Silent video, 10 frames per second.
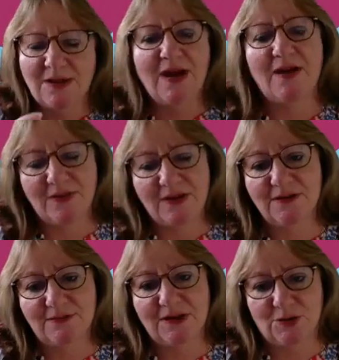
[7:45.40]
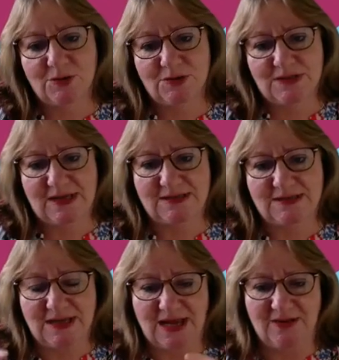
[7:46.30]
So having the recordings
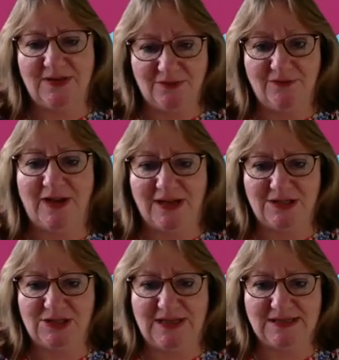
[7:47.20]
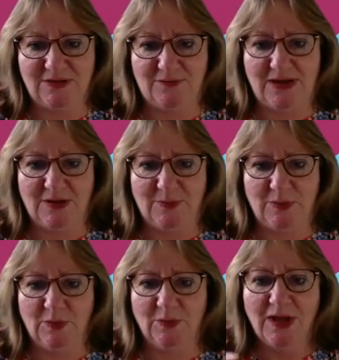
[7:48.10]
and having the fact sheets
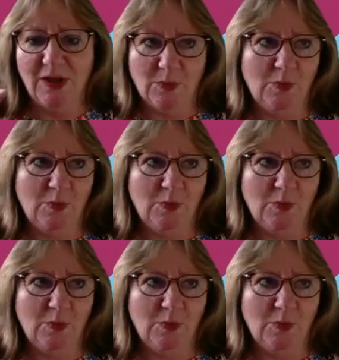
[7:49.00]
available,